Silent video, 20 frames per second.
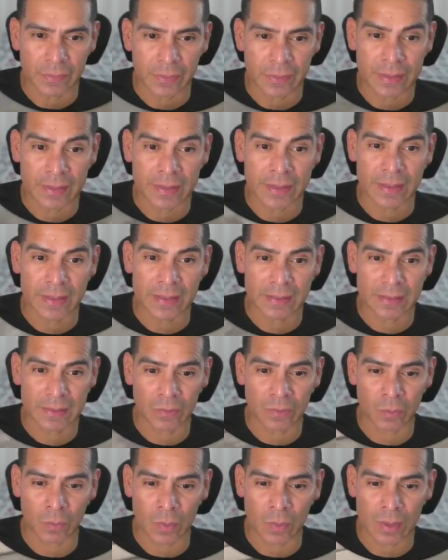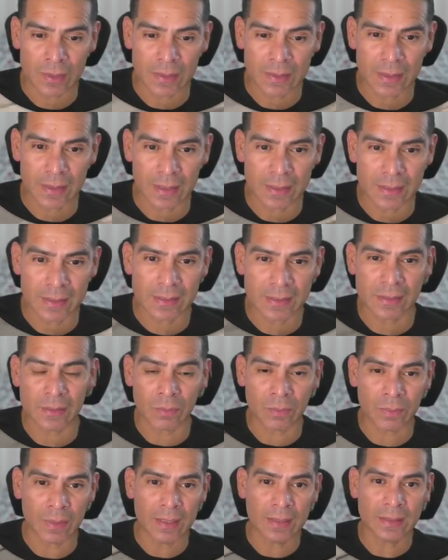this one side. This is the
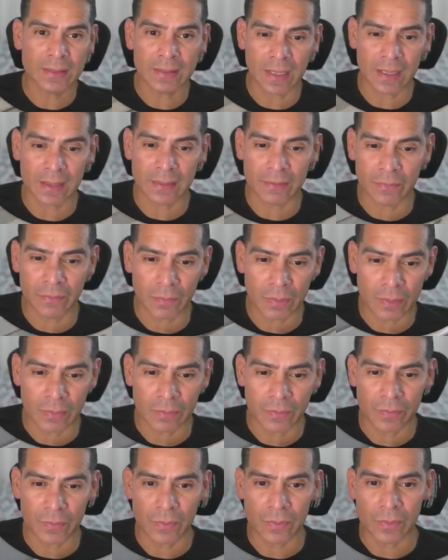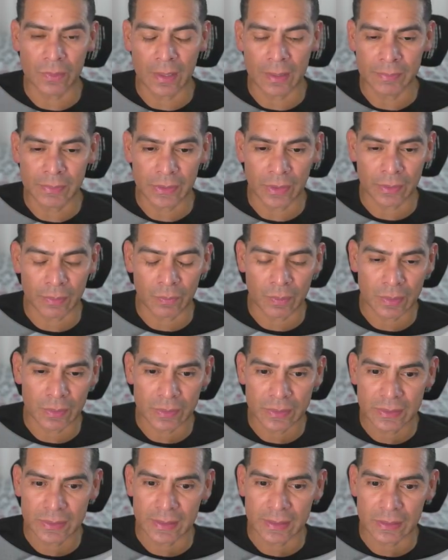right side of
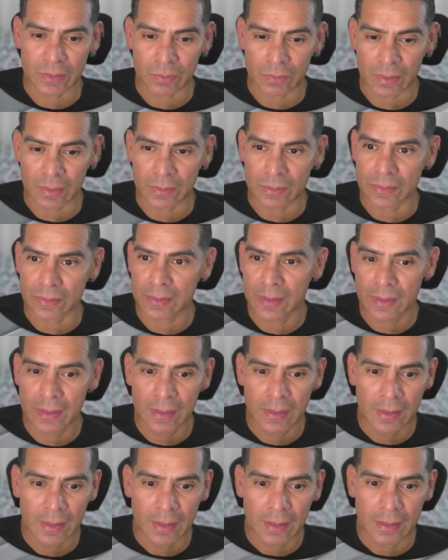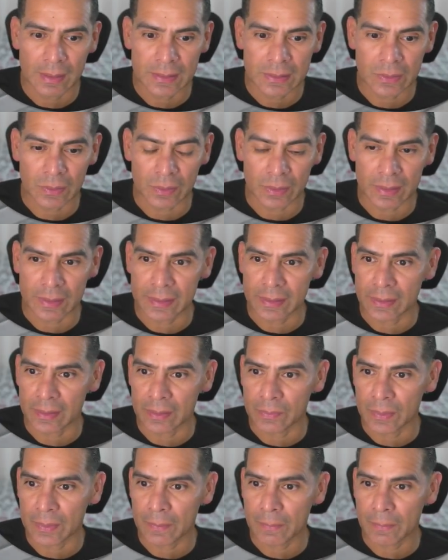106 Runnels. Let's go look at the other one.